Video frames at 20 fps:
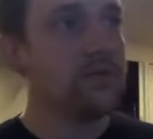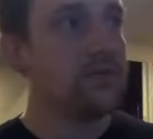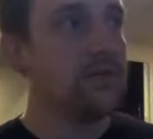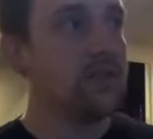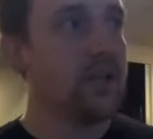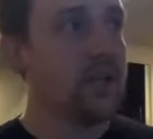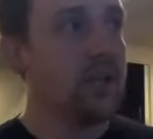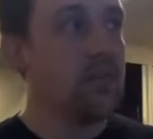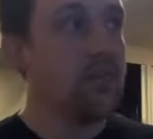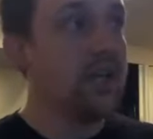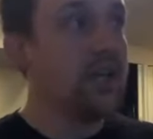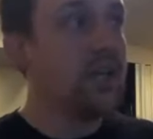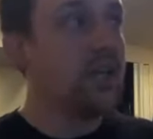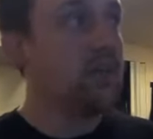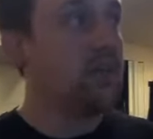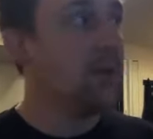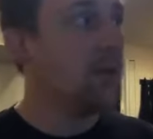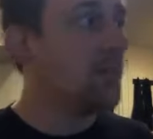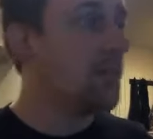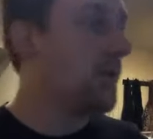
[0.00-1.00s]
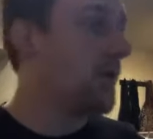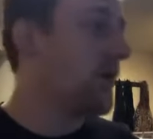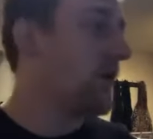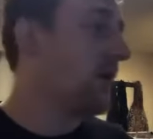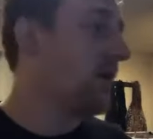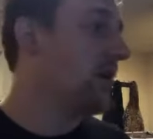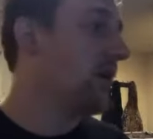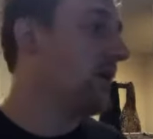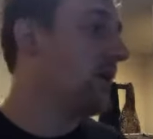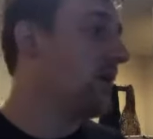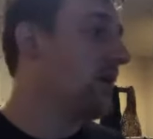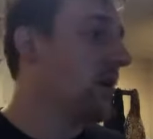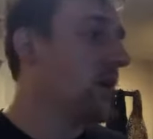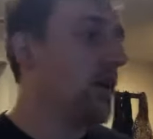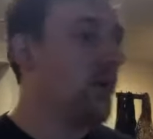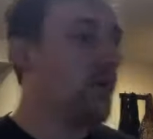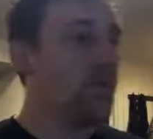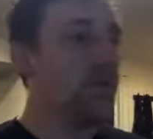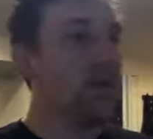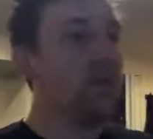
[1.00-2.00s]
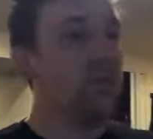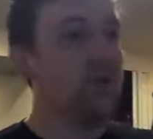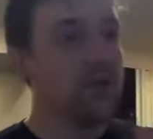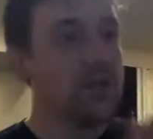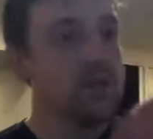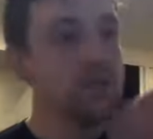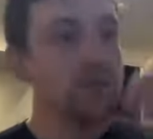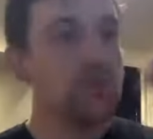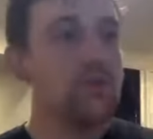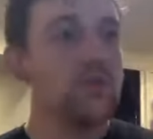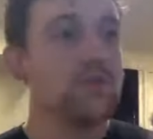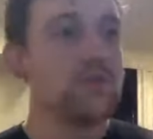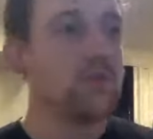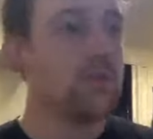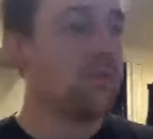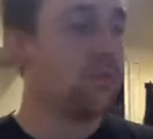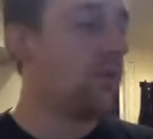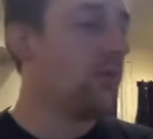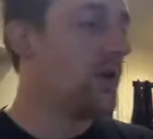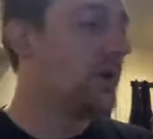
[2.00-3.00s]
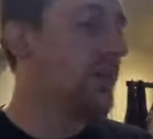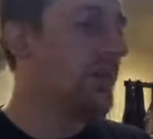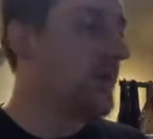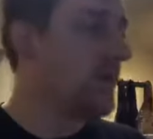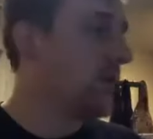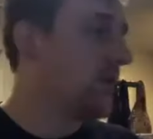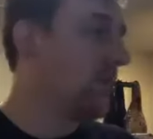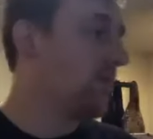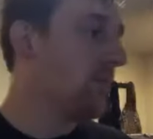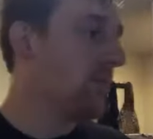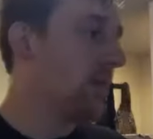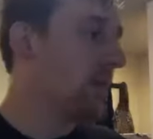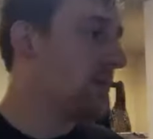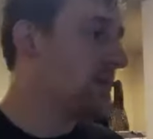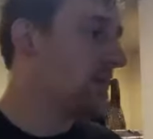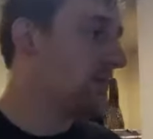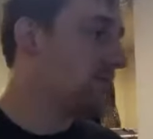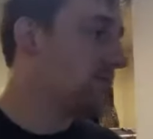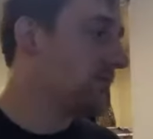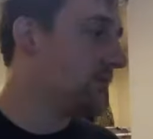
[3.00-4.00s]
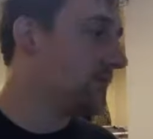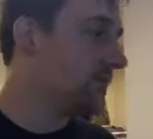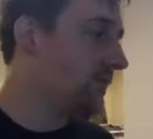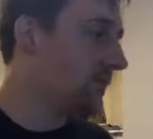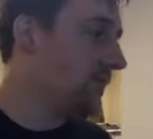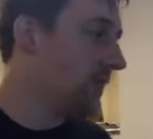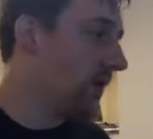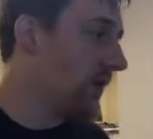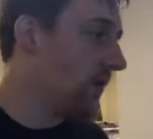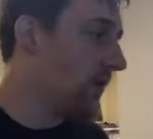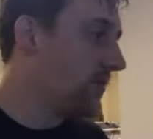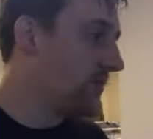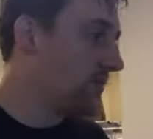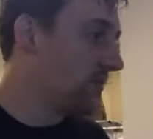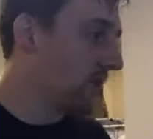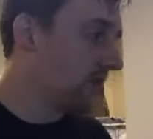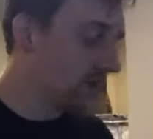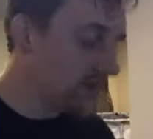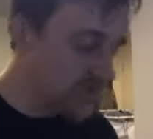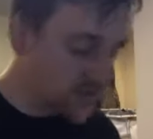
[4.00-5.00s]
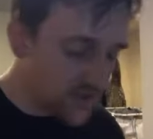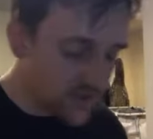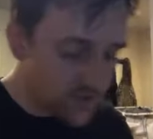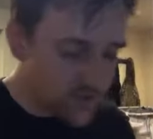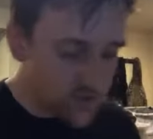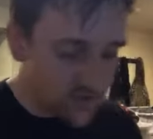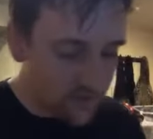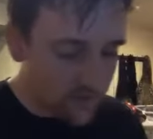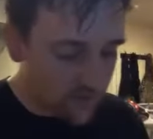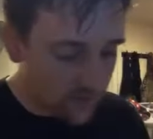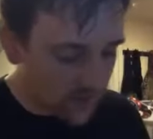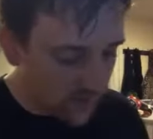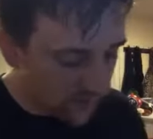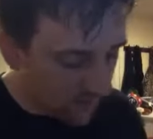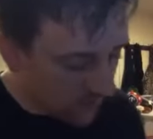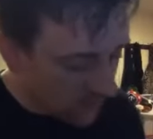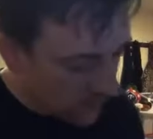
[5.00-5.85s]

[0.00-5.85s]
that you need to be imparted or that brings you to a certain point and then you can make some arbitrary decision right